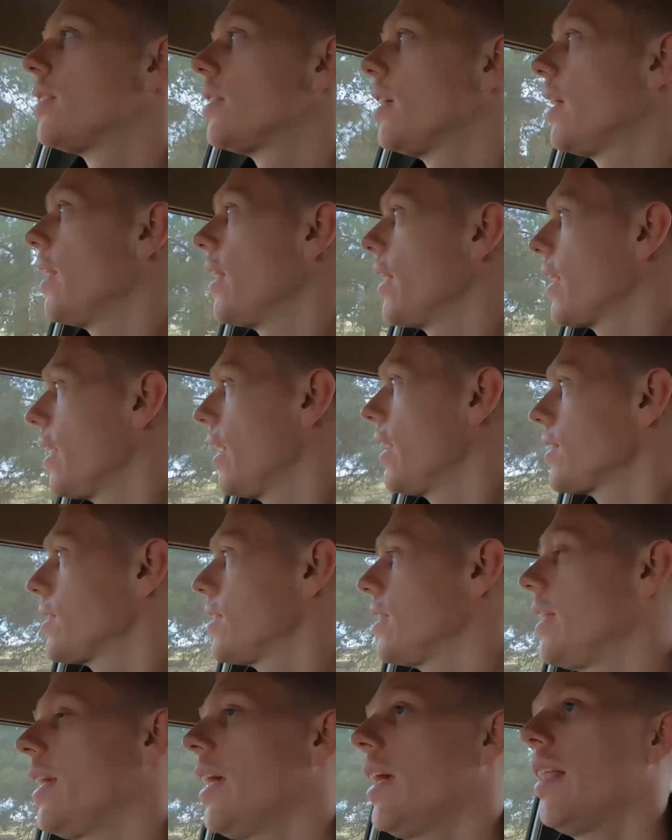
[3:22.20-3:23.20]
so they can
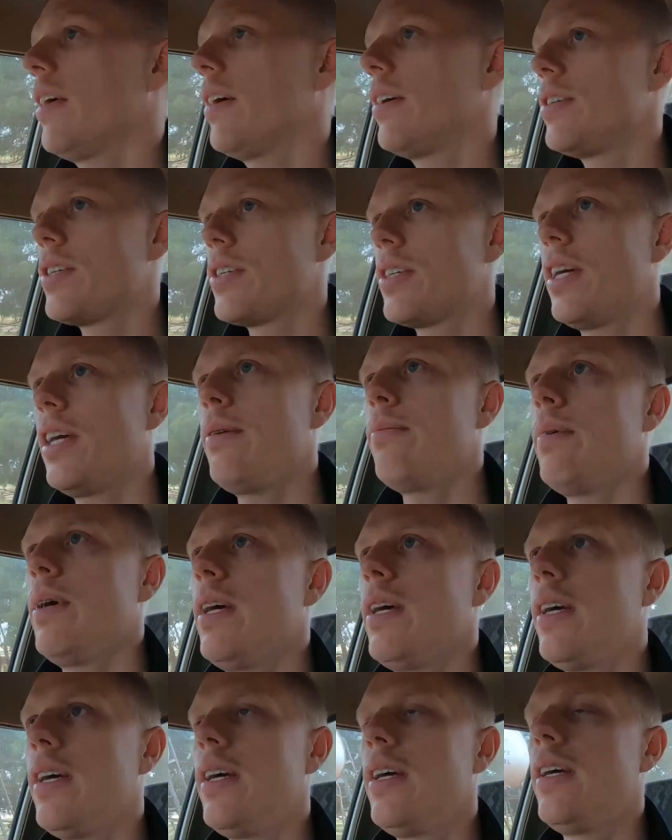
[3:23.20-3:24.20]
actually get those sheep
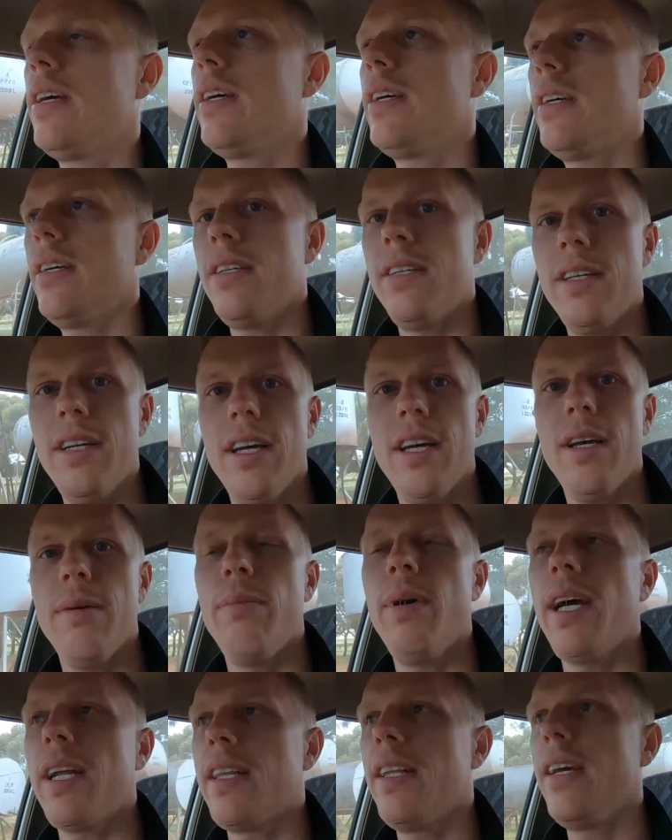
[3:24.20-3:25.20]

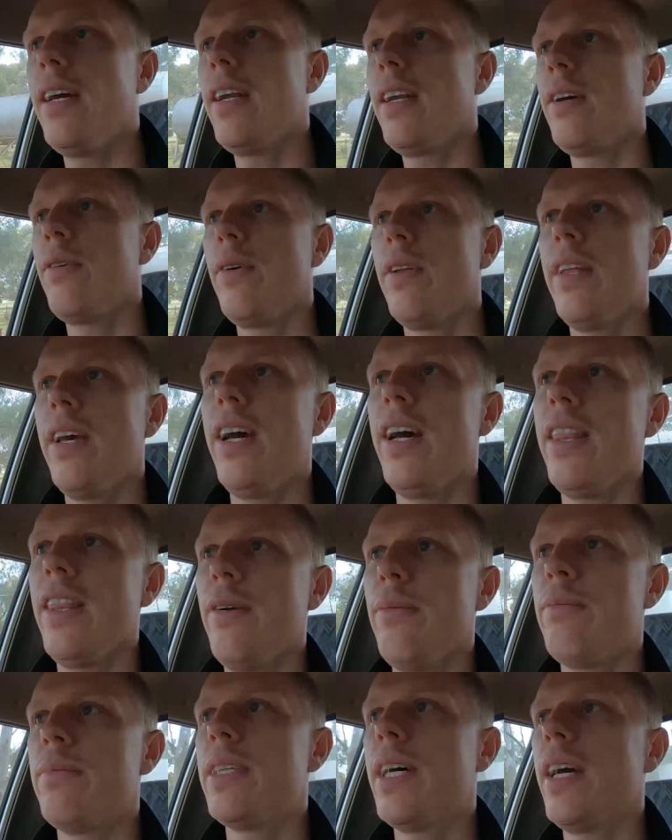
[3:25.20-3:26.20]
back down here without
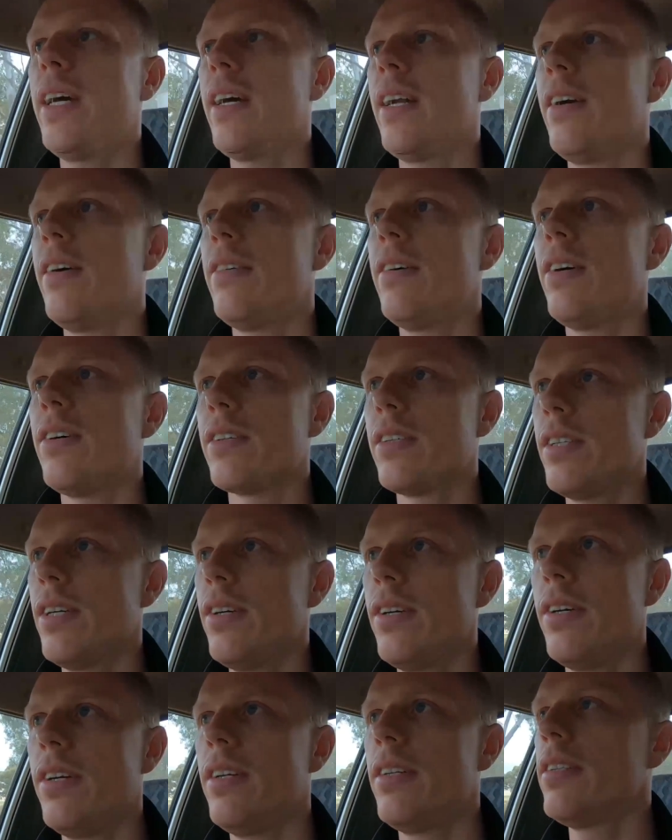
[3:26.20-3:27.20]
them taking a wrong
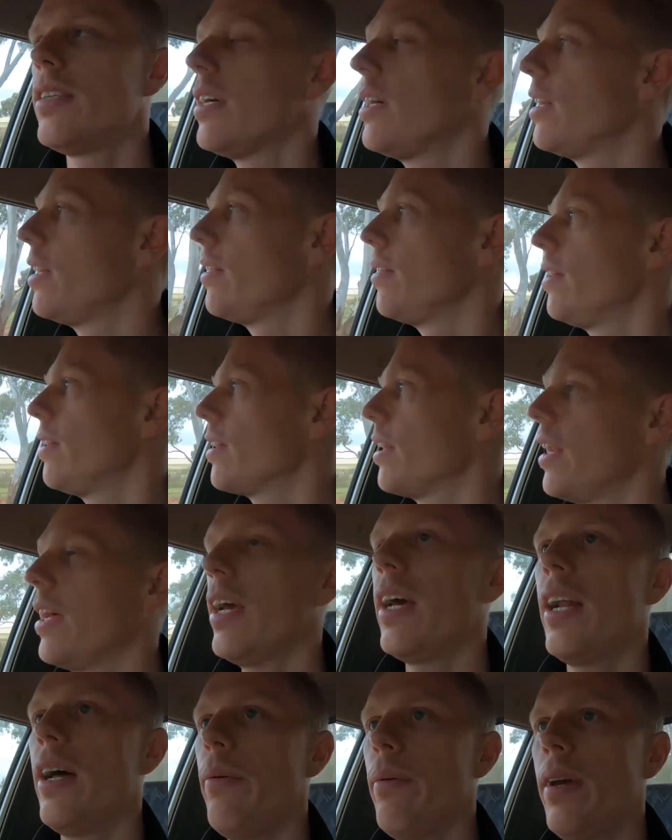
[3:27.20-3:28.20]
turn. So I'm going to
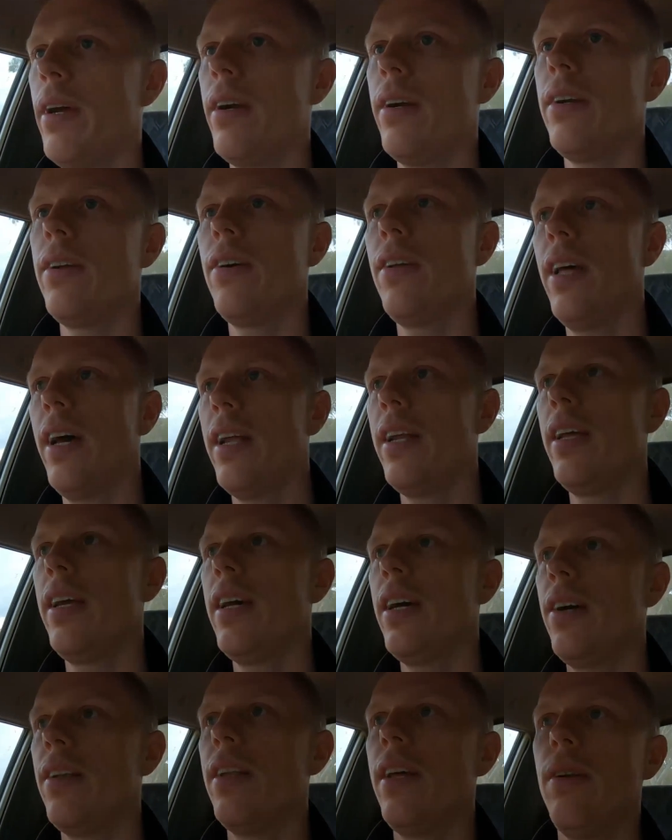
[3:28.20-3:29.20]
head up there and do that
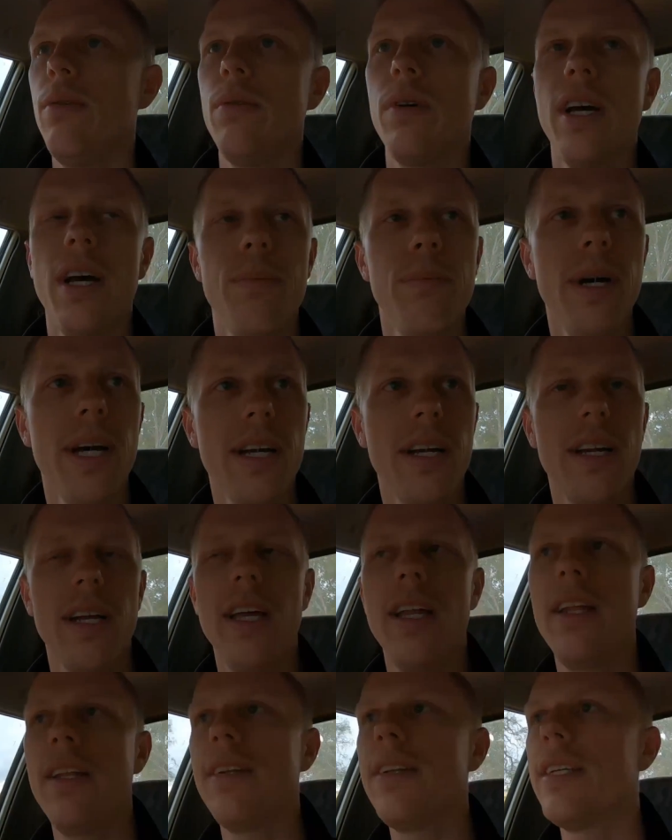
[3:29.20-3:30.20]
now, and then we'll come back and
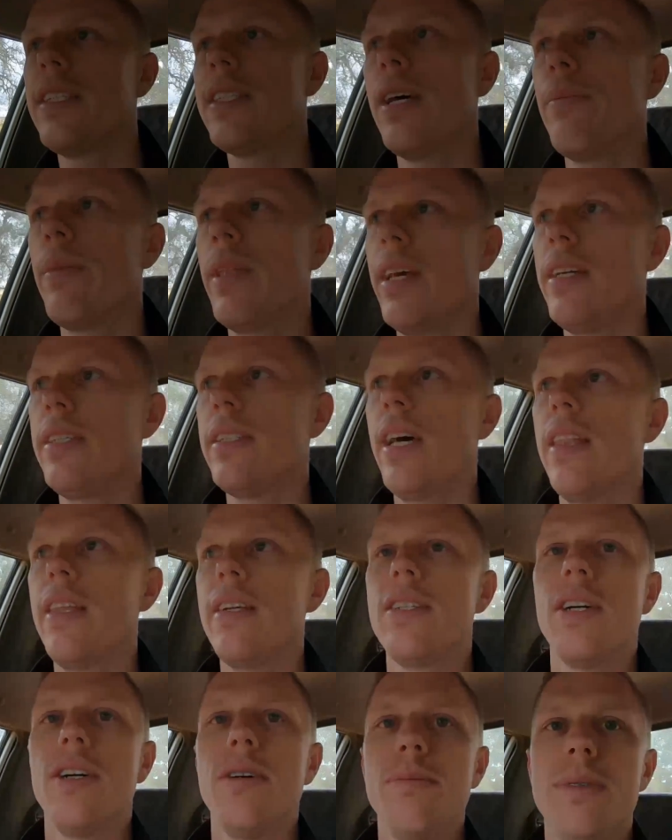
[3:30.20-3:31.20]
get into some of these
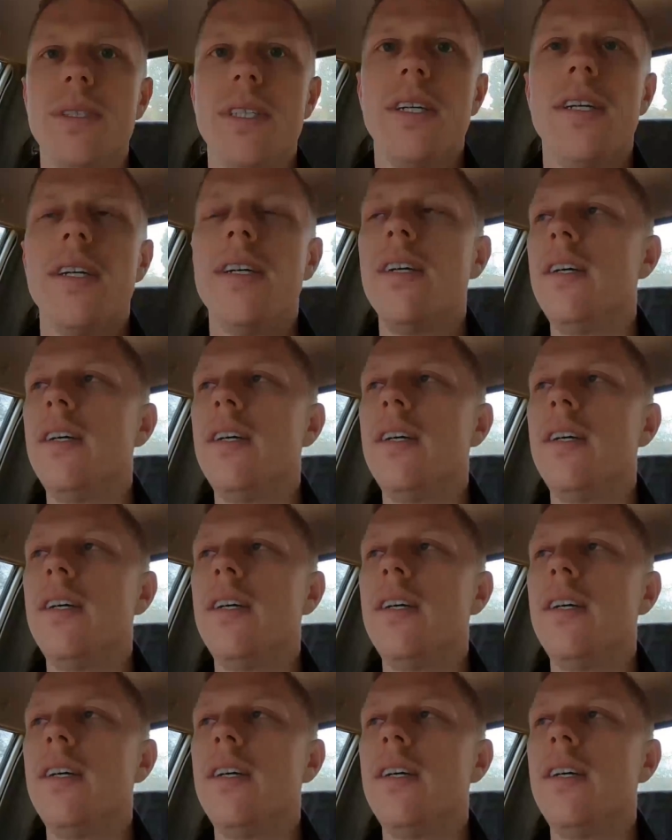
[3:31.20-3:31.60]
other jobs.